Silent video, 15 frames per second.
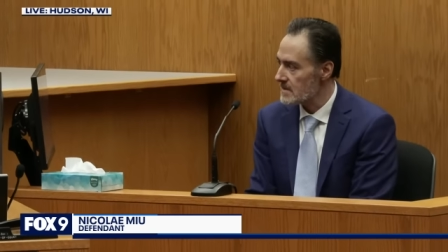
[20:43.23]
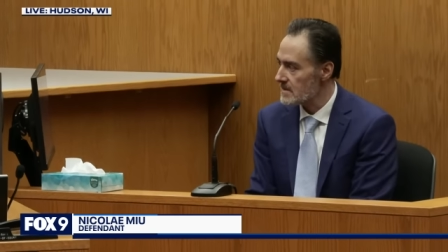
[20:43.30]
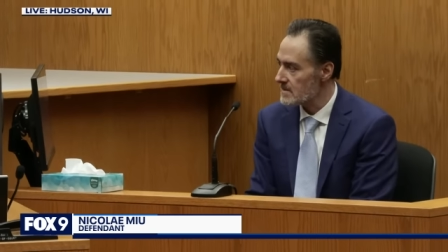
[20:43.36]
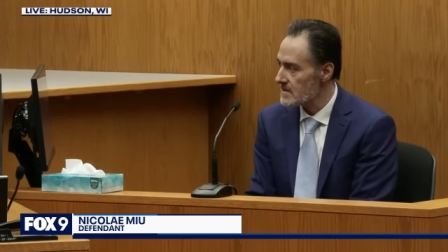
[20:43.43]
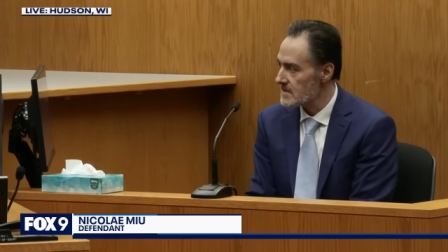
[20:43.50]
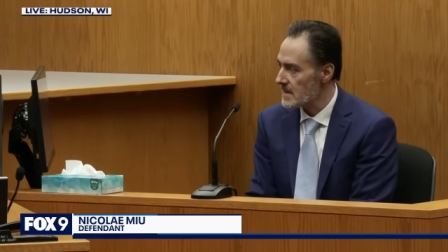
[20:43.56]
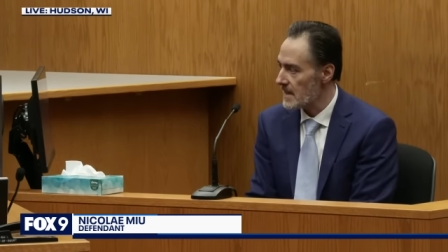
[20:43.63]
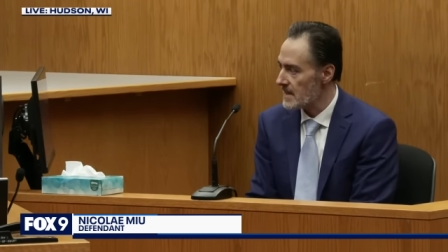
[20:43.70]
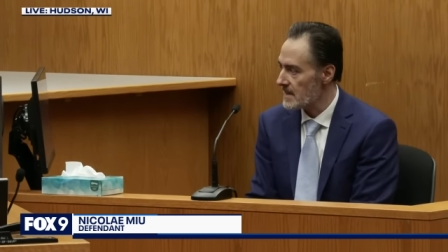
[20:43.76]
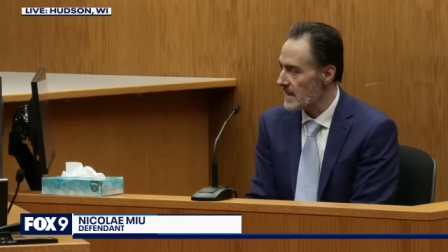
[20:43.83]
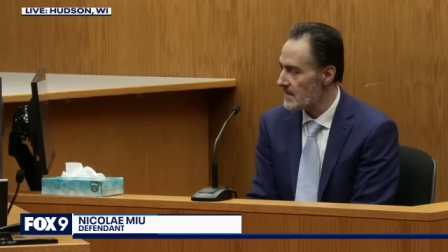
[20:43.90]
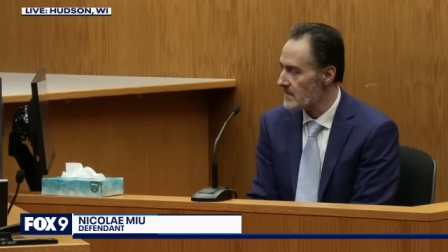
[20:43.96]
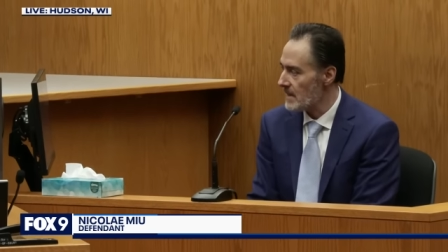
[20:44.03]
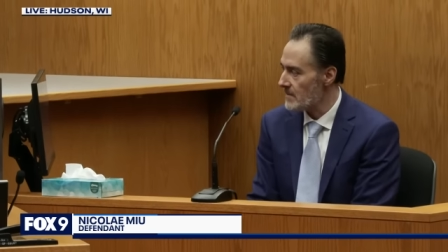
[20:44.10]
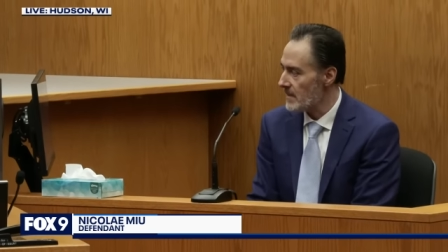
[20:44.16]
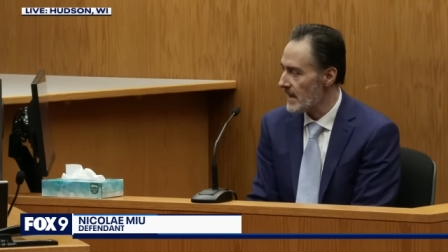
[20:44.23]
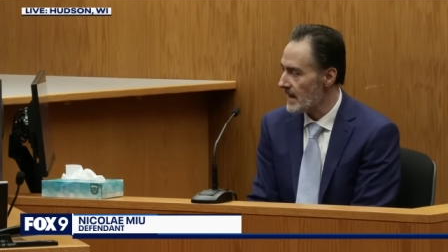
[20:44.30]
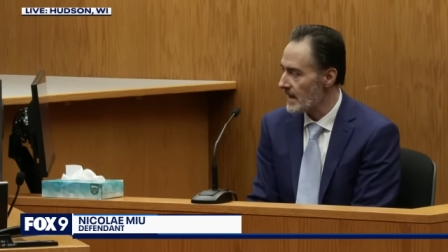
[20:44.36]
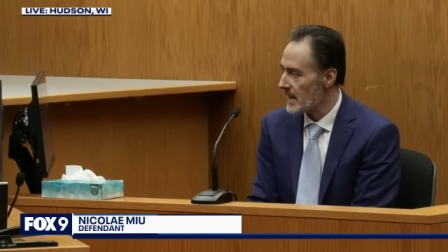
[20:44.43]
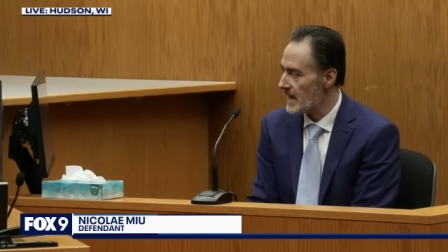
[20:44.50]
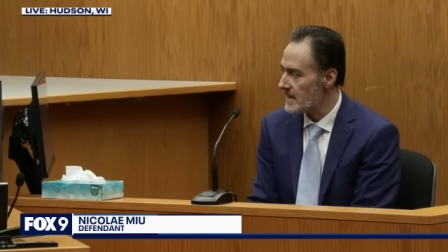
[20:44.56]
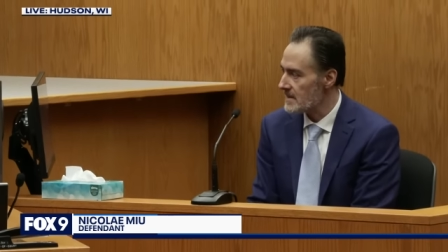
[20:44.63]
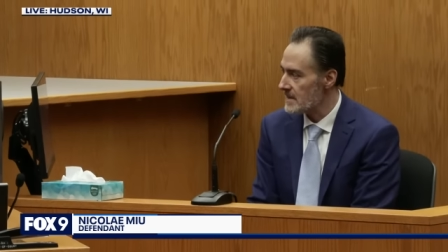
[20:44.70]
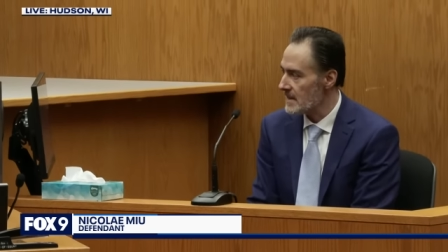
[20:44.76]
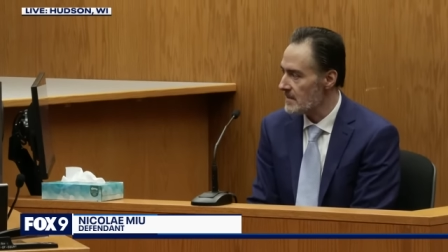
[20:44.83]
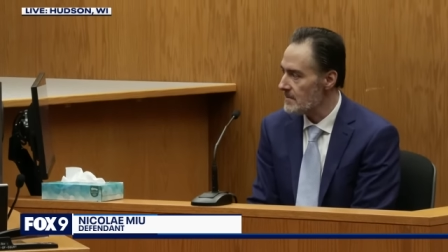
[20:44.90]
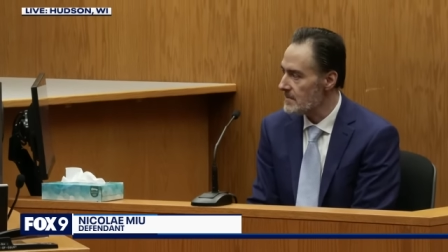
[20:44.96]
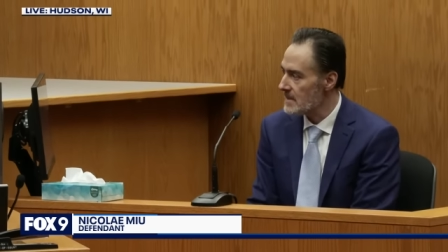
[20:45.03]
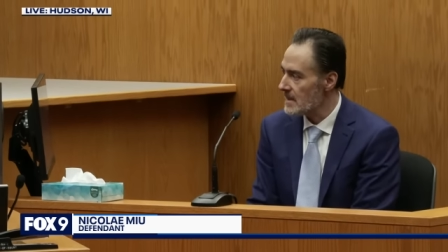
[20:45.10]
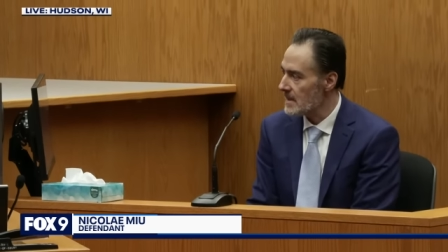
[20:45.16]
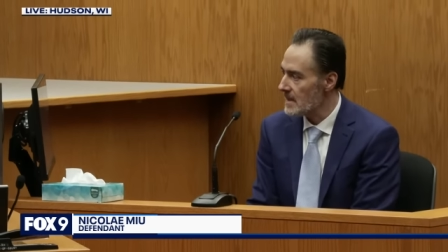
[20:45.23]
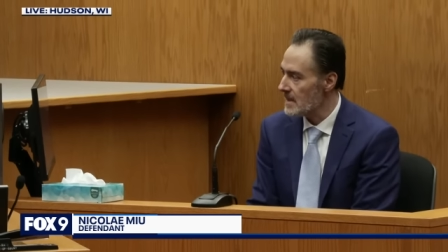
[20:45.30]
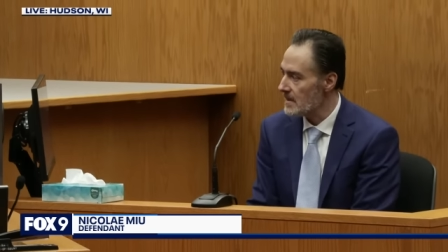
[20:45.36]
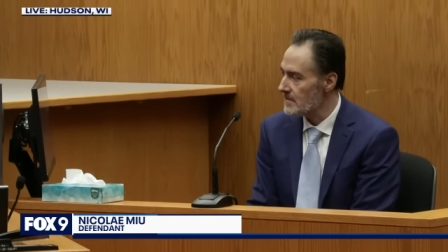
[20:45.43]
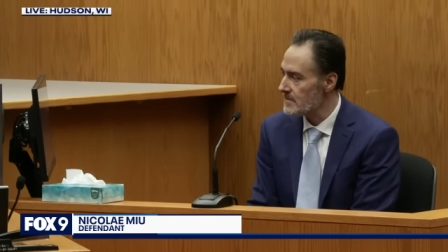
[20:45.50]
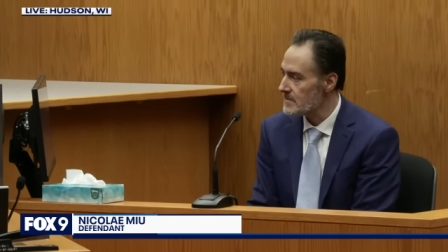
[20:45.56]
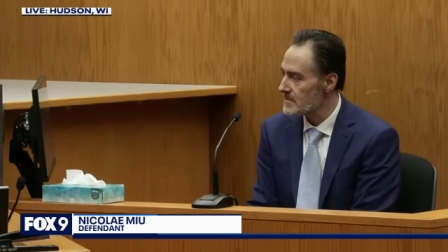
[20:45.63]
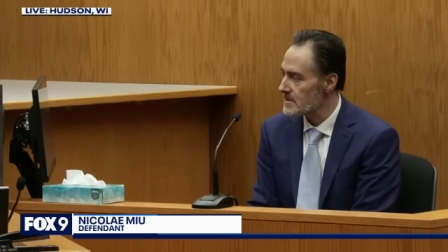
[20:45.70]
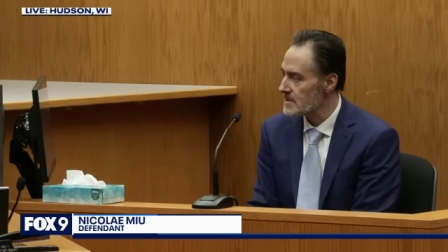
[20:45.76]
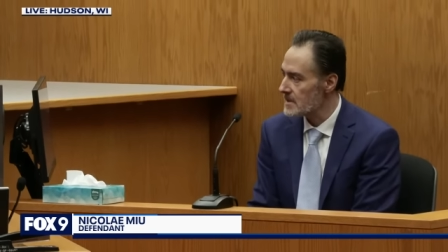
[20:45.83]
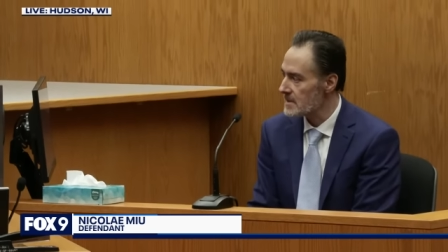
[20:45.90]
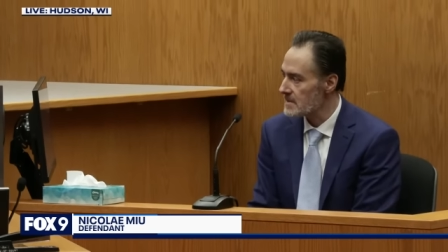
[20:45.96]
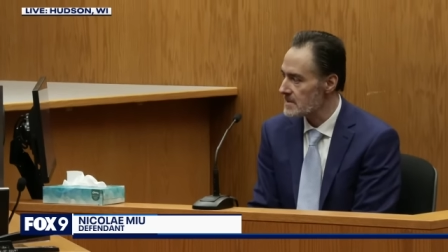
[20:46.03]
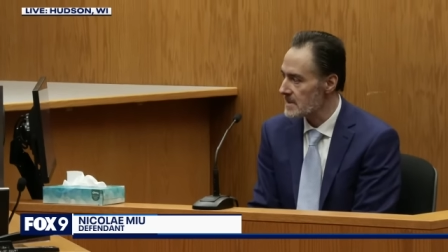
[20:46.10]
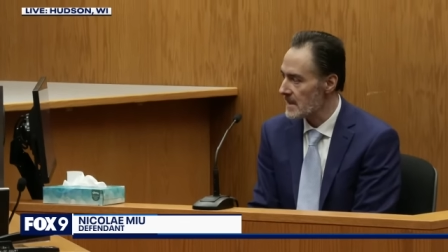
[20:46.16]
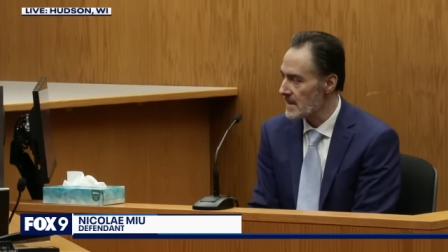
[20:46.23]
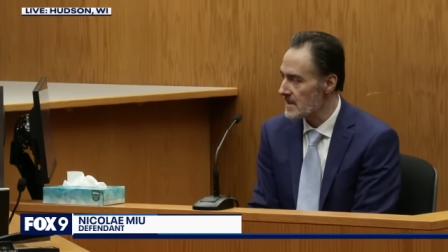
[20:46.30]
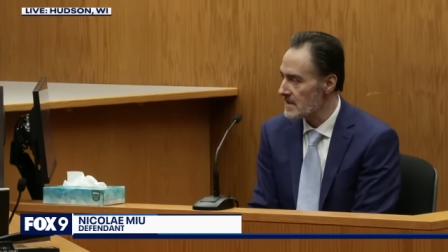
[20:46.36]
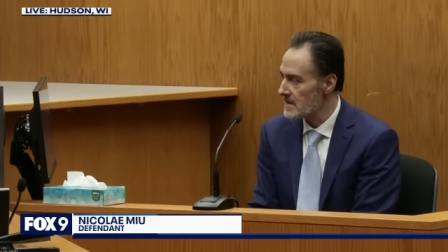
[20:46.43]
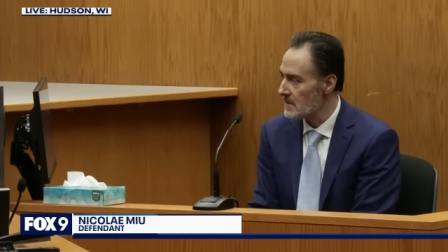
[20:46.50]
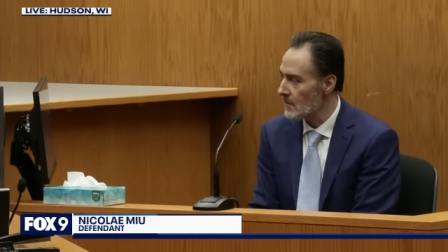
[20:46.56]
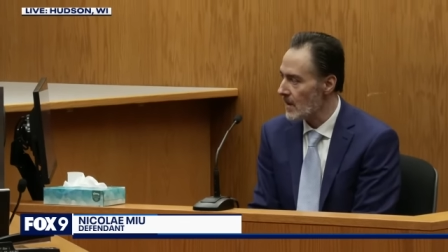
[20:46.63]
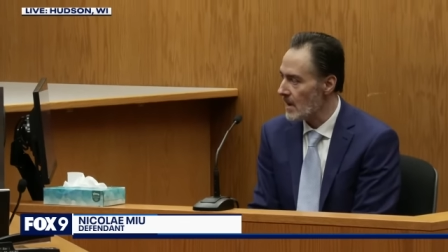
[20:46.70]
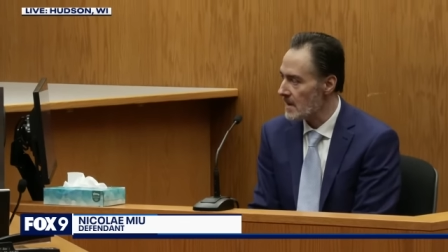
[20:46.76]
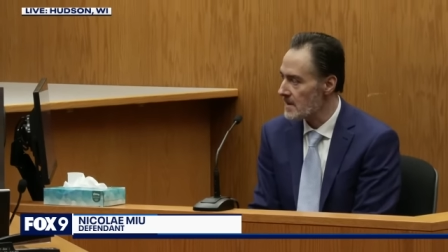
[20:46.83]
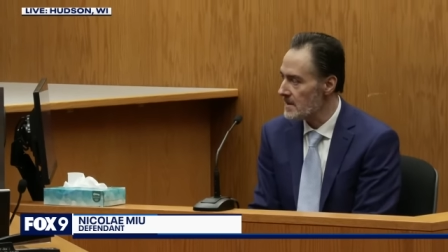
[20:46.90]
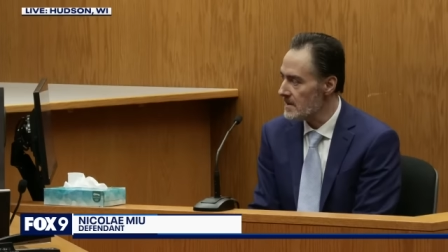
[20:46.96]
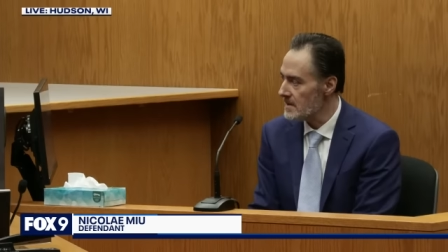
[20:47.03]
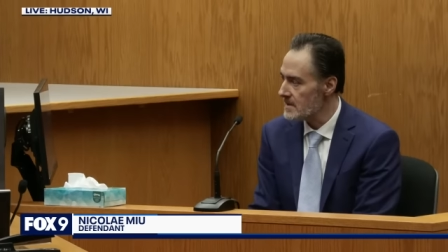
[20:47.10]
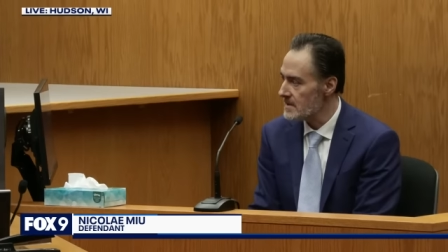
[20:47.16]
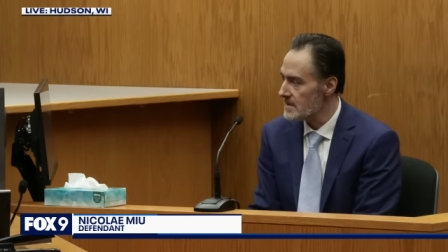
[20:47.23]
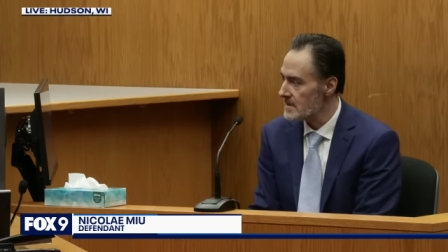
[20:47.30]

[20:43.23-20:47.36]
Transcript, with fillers: could say I have my back at them, um, still scanning the water,